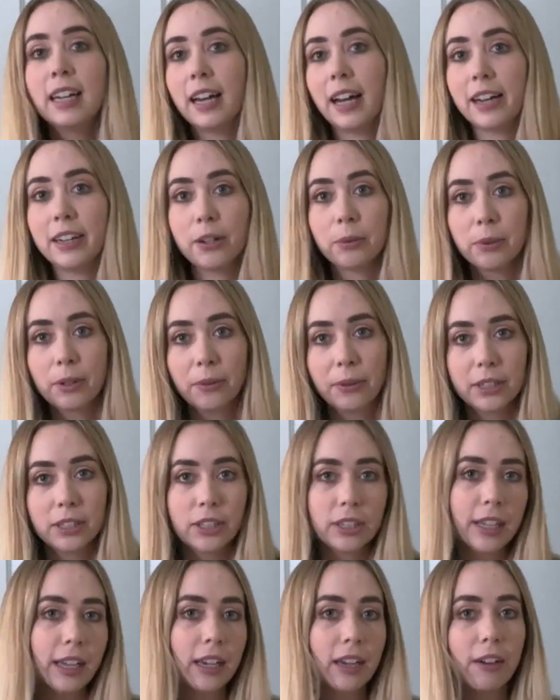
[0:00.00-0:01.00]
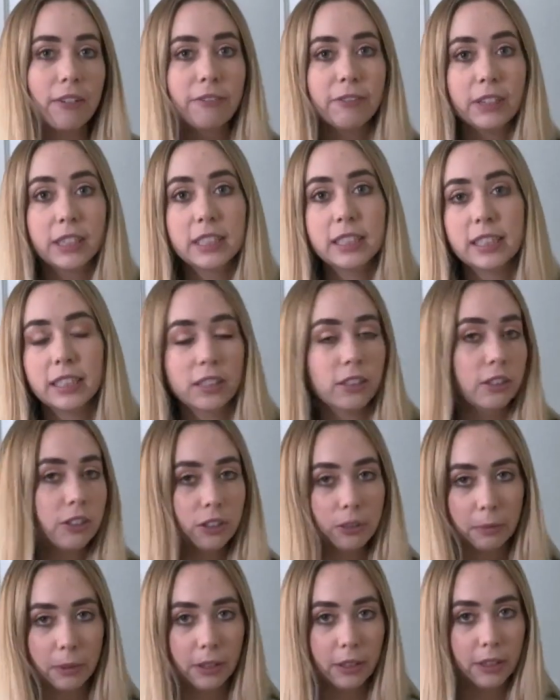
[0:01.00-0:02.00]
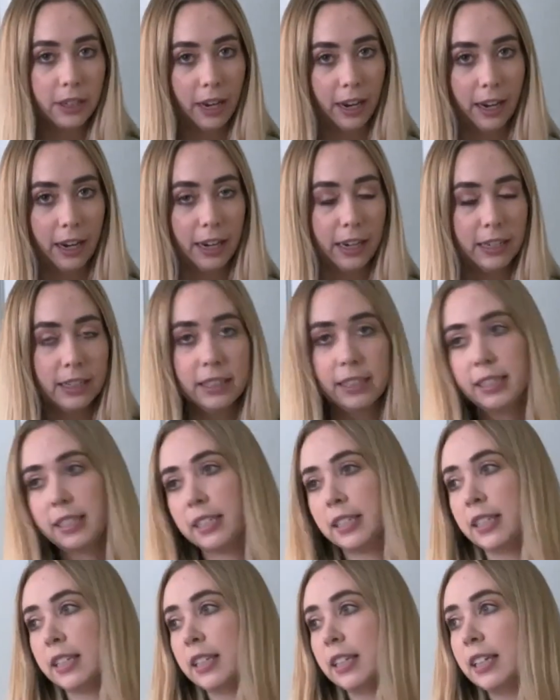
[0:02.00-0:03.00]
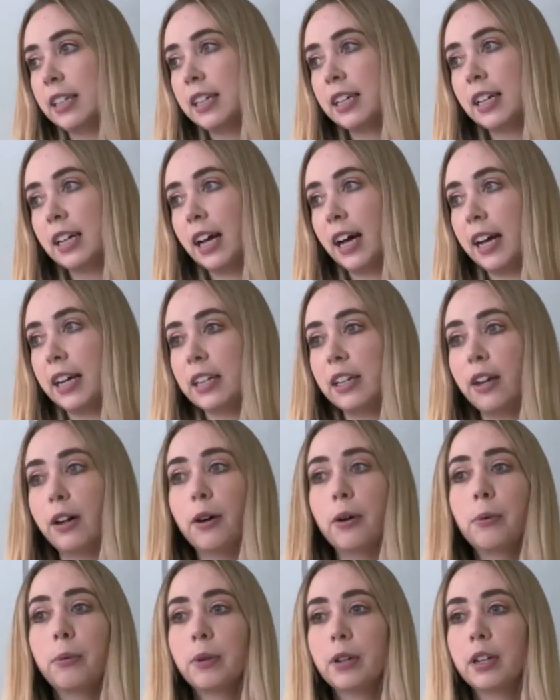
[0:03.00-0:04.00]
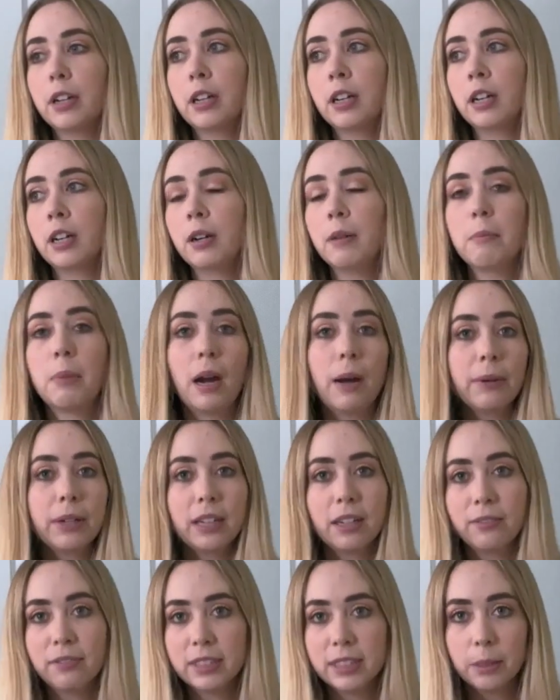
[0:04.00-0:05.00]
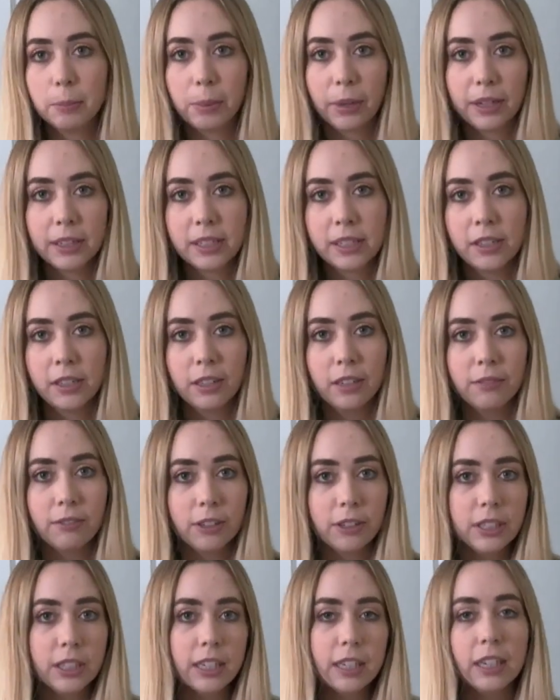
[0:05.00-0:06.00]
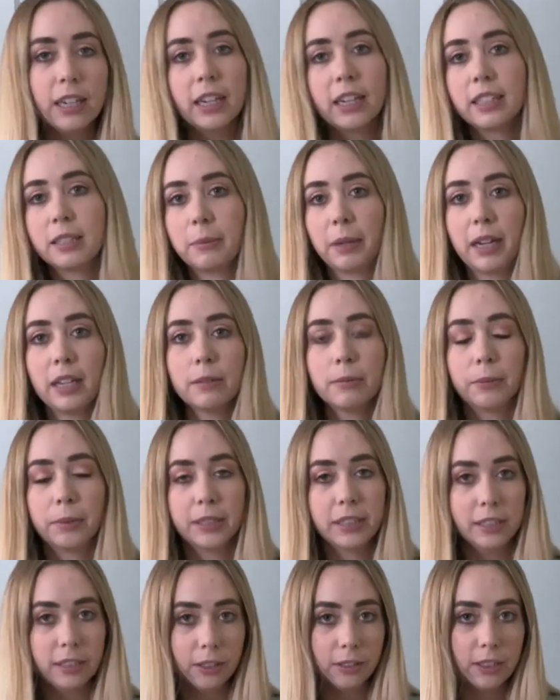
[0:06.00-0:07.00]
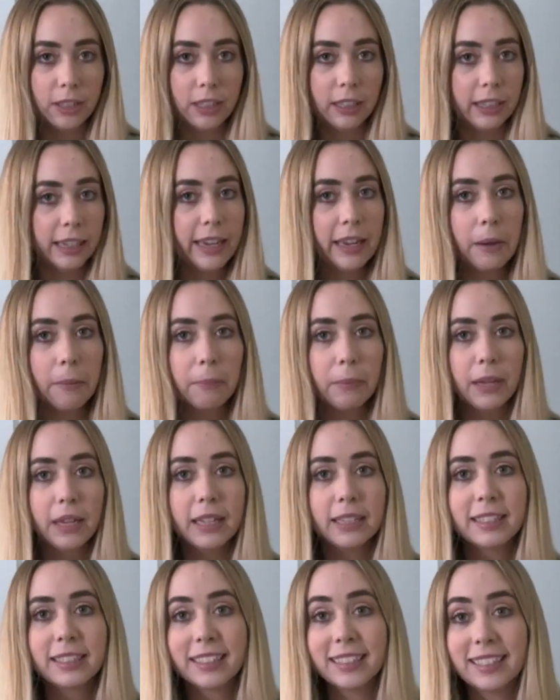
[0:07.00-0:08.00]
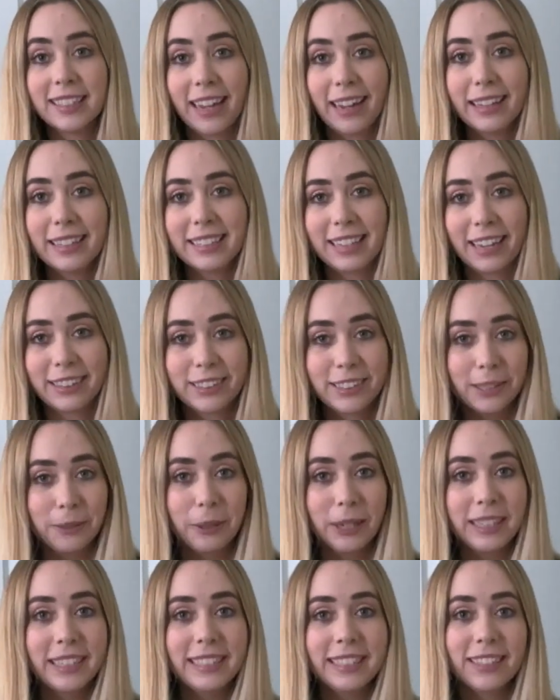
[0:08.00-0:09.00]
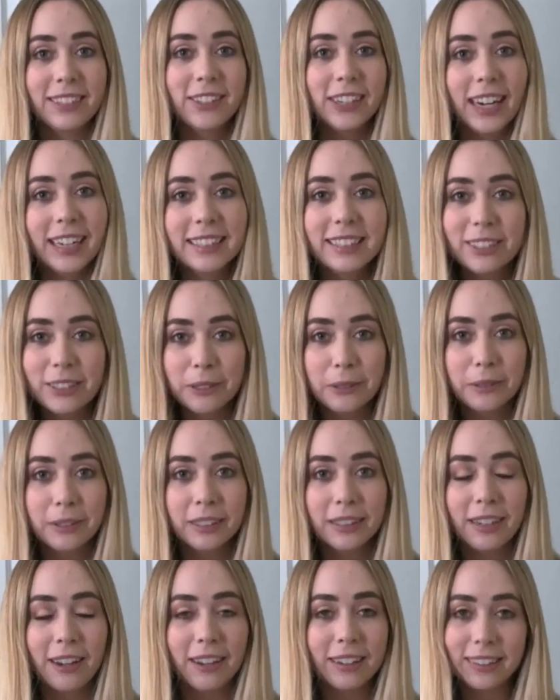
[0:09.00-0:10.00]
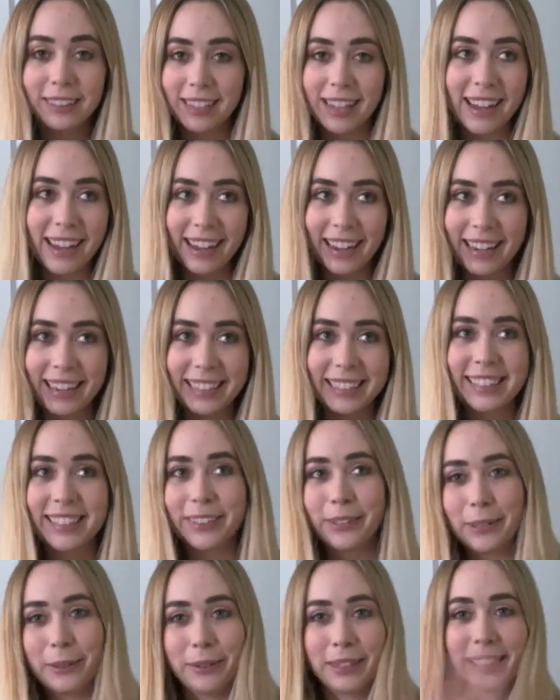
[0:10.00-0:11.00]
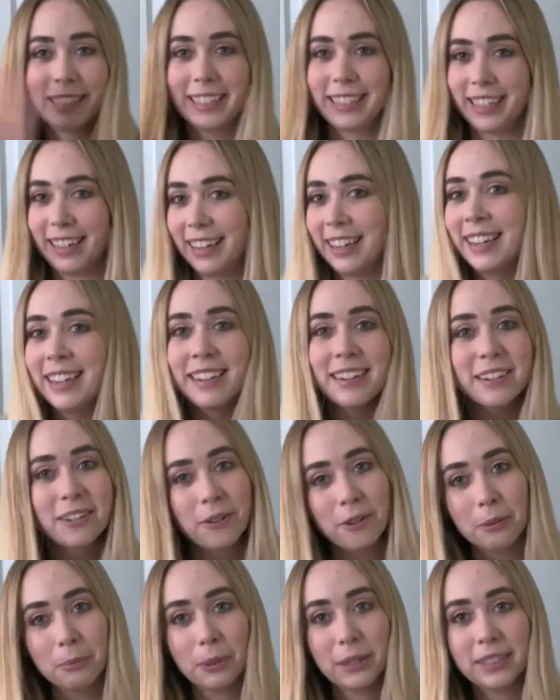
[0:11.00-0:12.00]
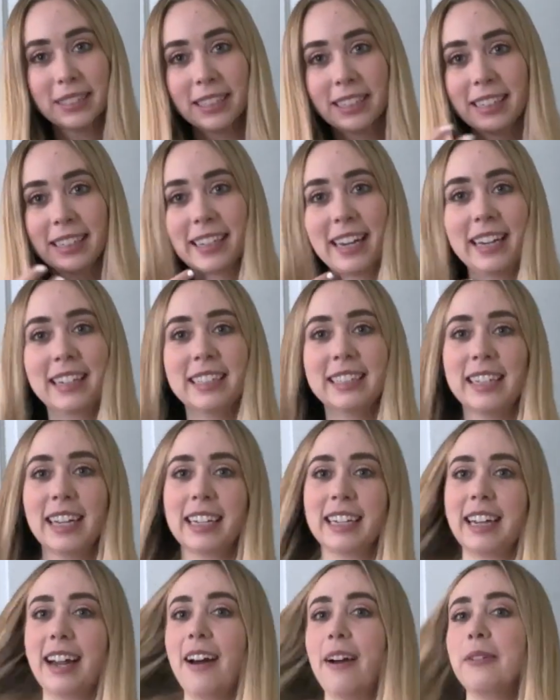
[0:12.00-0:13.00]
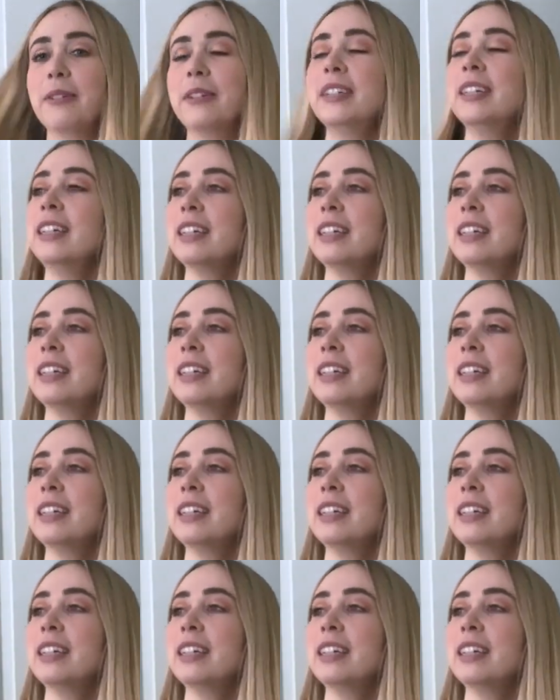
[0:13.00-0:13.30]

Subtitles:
I know we're going to like a fun dinner tomorrow night. I know we're probably gonna visit Boston University because my husband wants to go see the campus because that is actually where he's a grad student online. So he wants to go in person and kind of check it out.